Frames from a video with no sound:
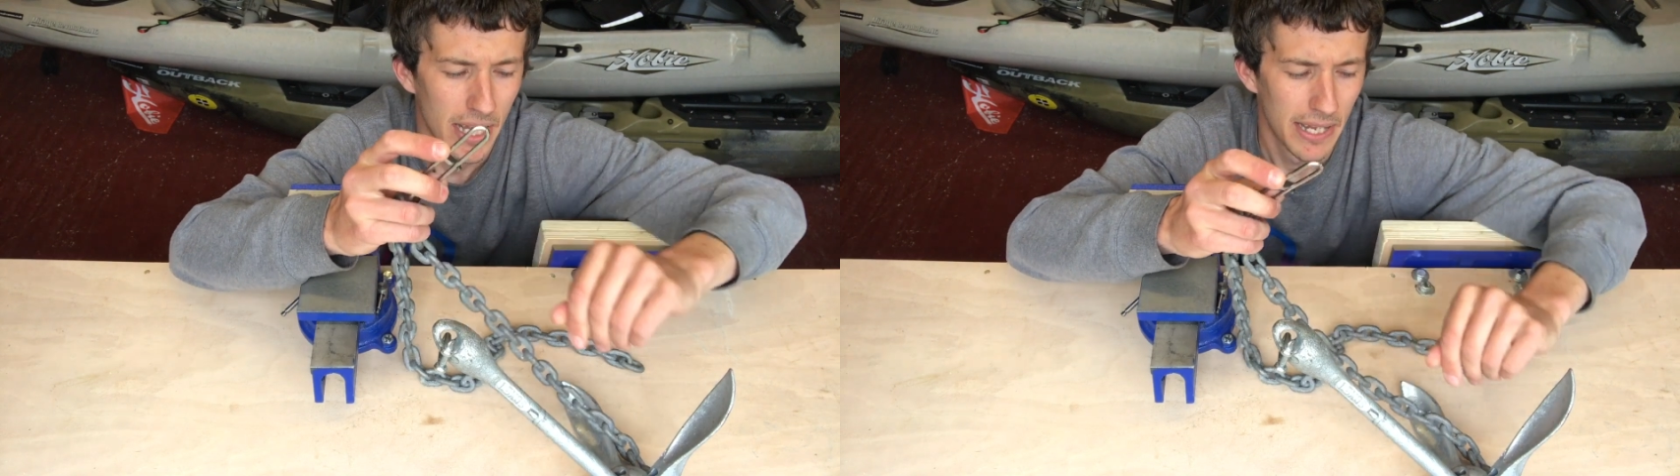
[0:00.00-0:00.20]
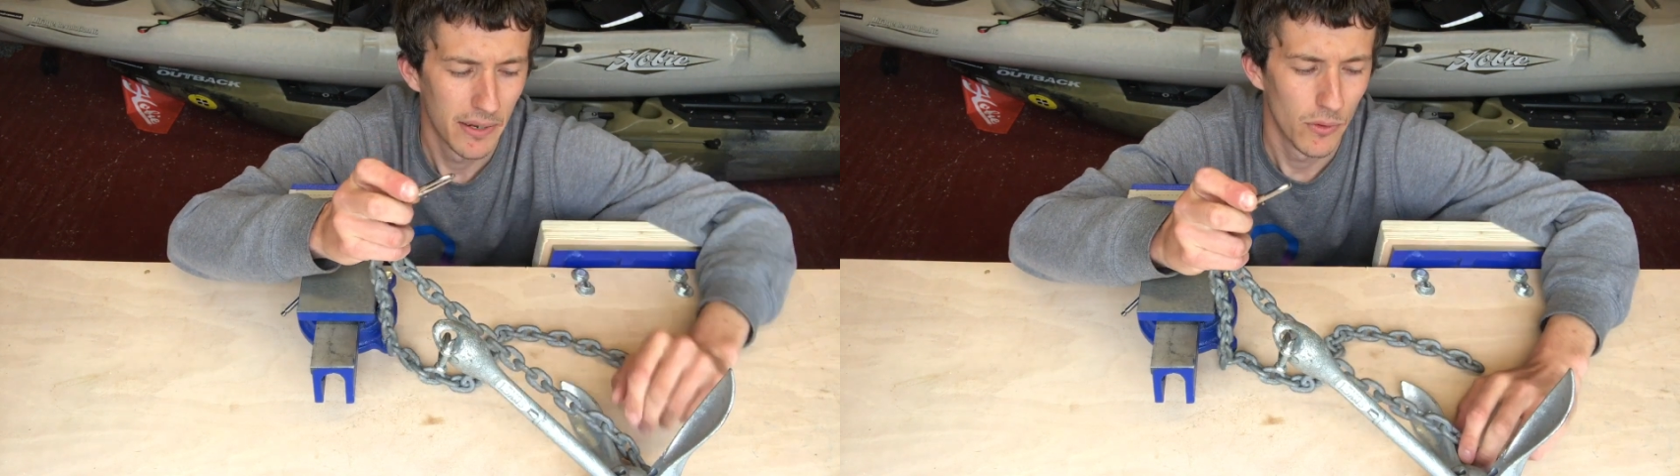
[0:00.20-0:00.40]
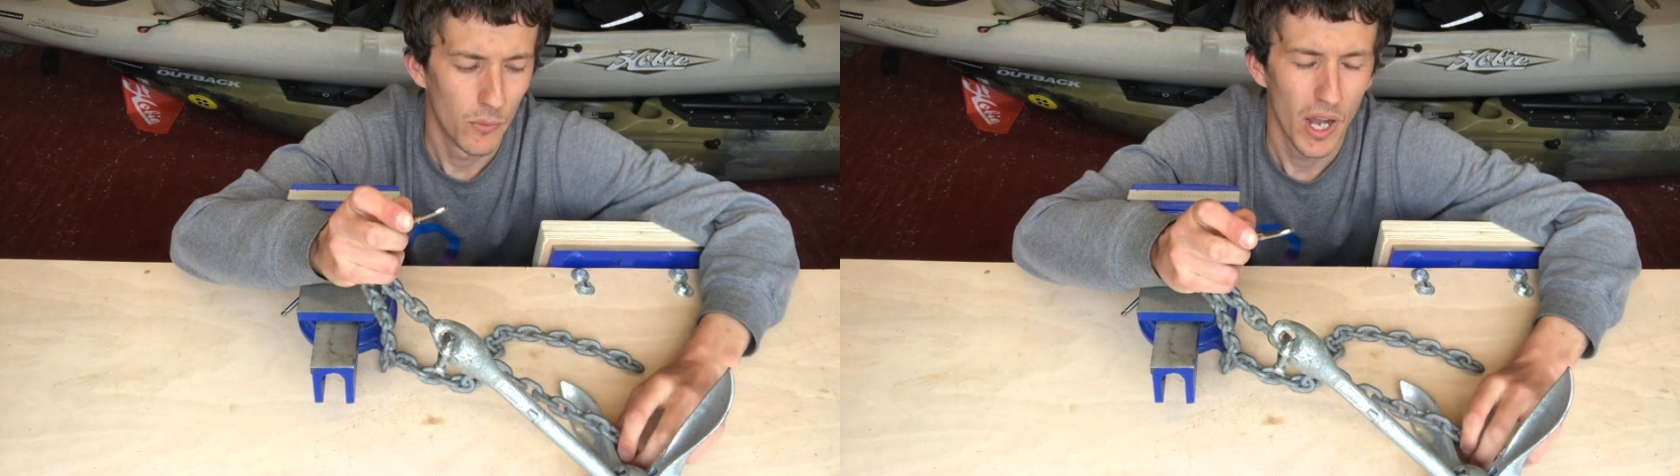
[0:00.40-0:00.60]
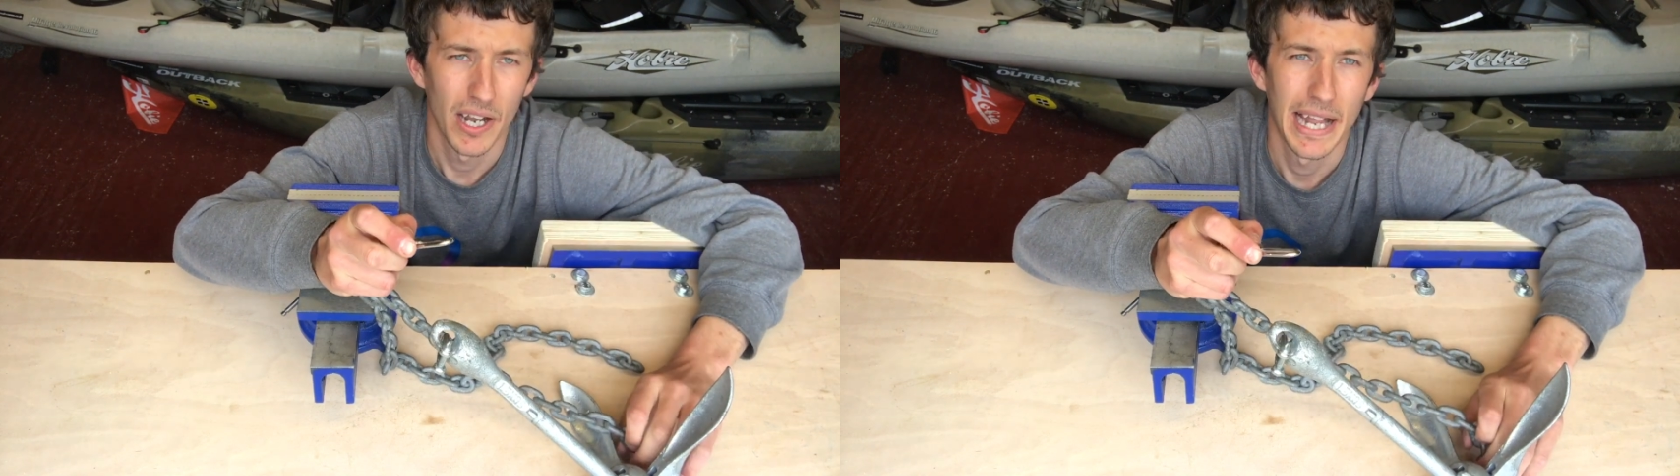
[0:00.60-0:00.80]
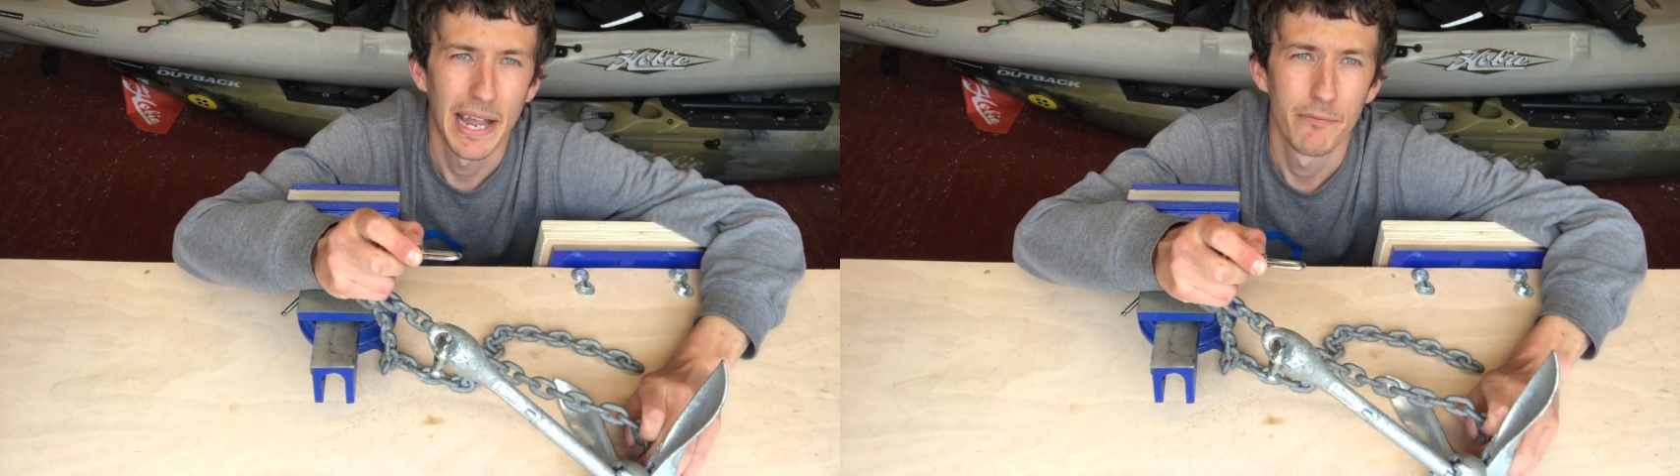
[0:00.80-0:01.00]
it will
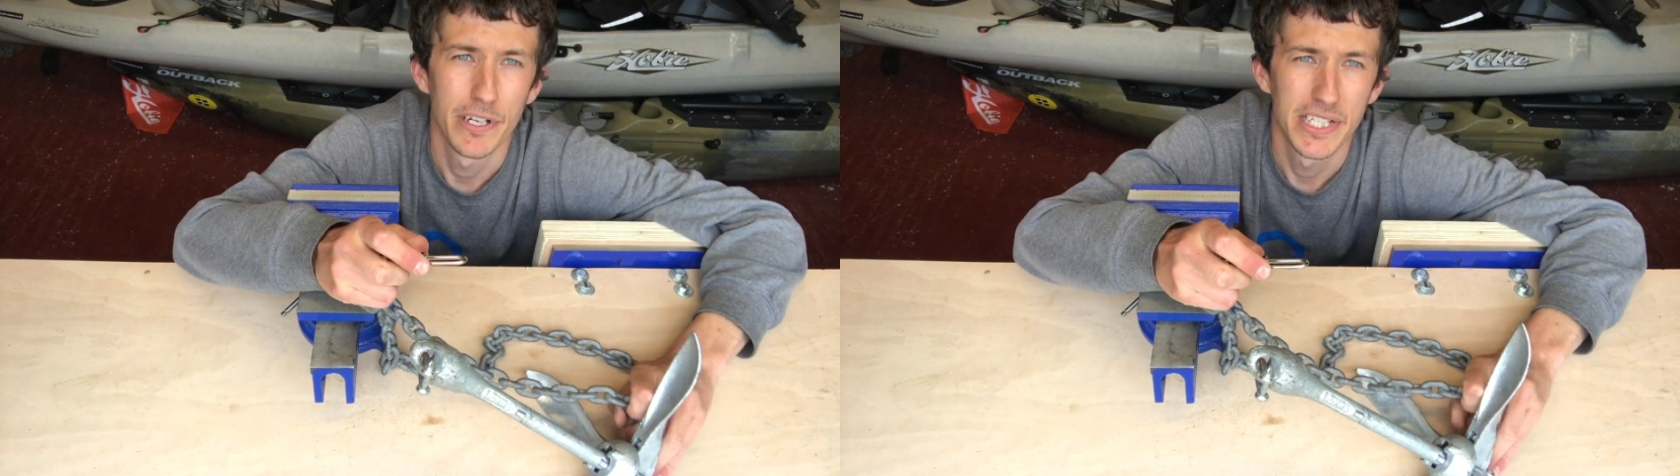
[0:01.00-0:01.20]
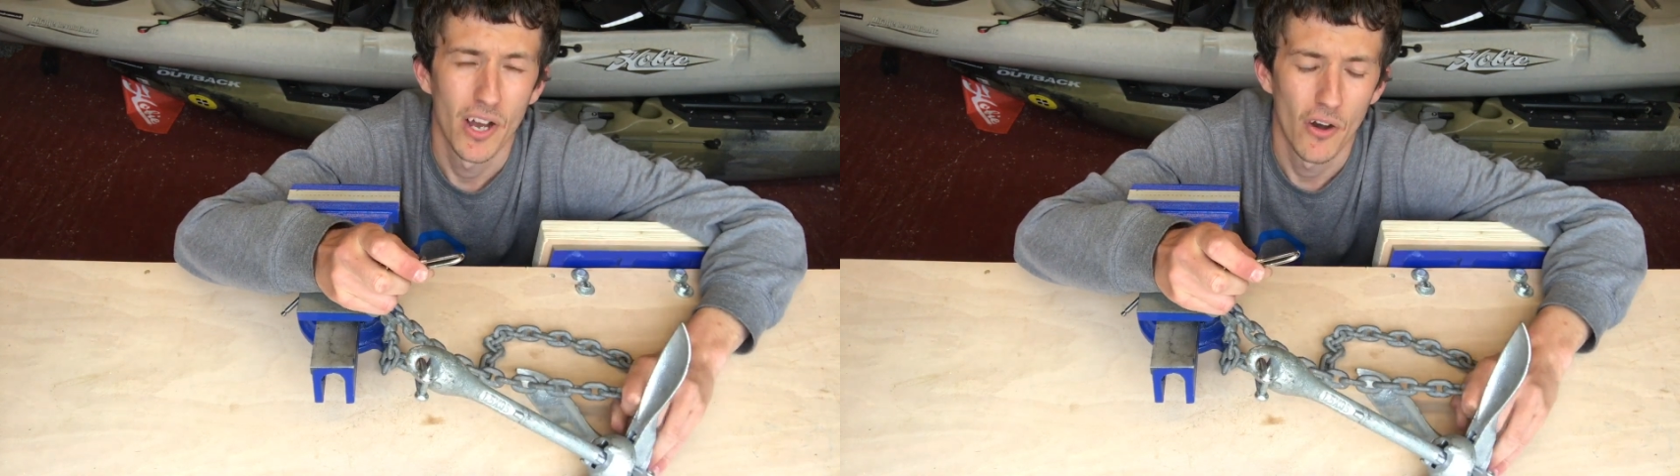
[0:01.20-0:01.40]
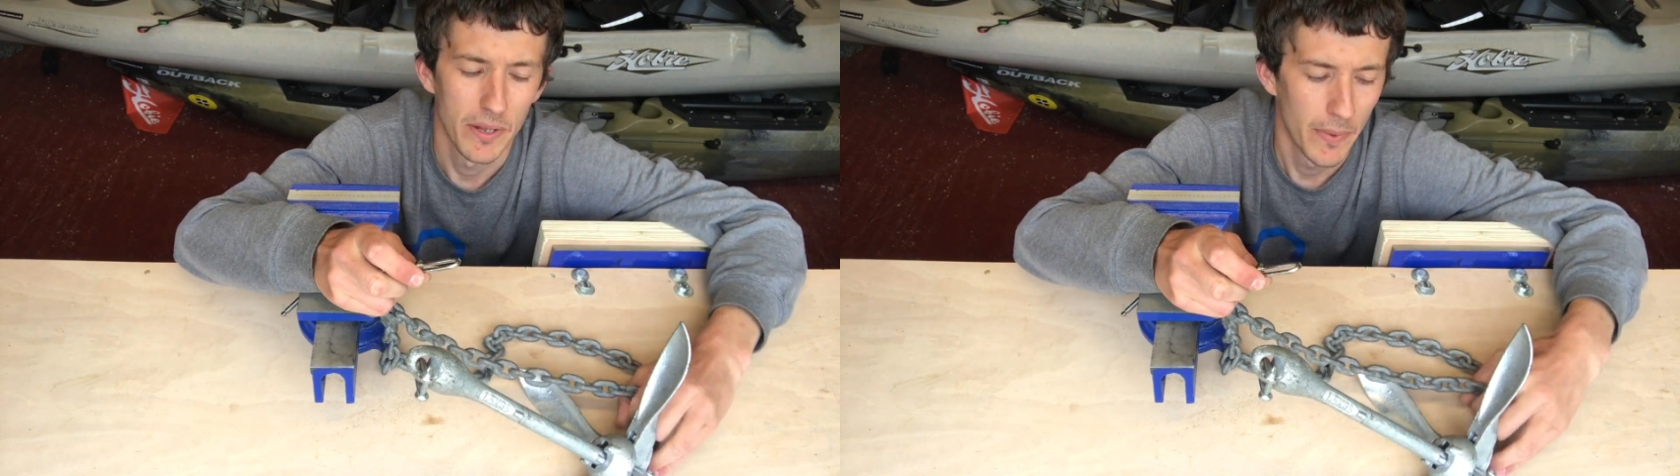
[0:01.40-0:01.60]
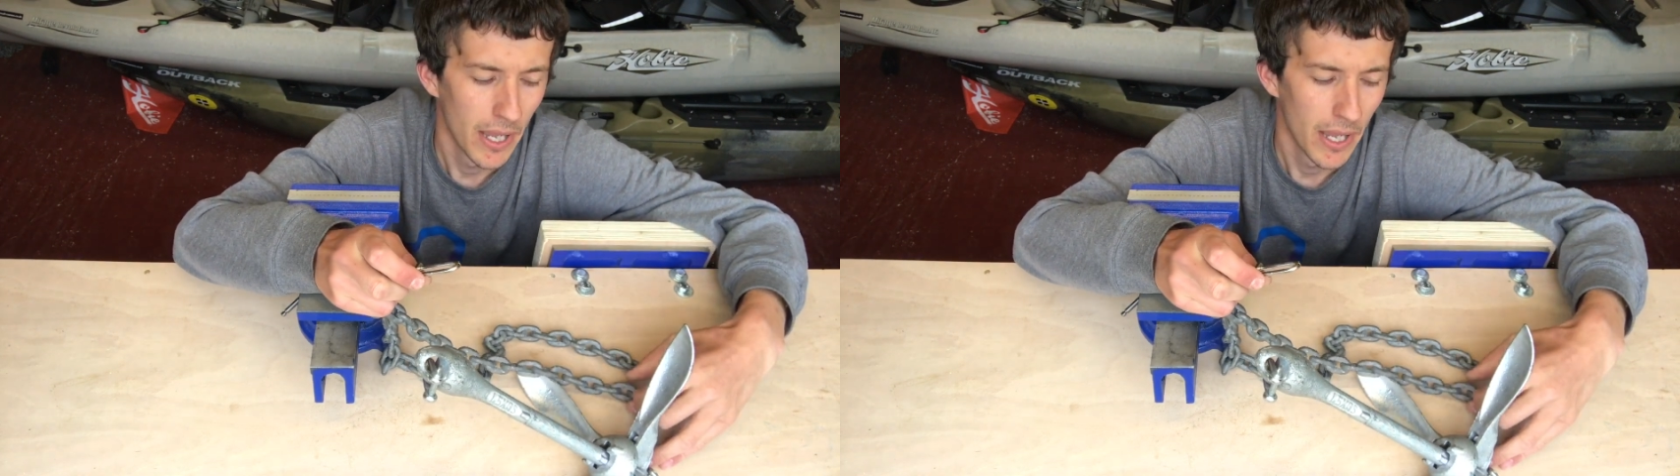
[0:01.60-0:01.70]
work every time.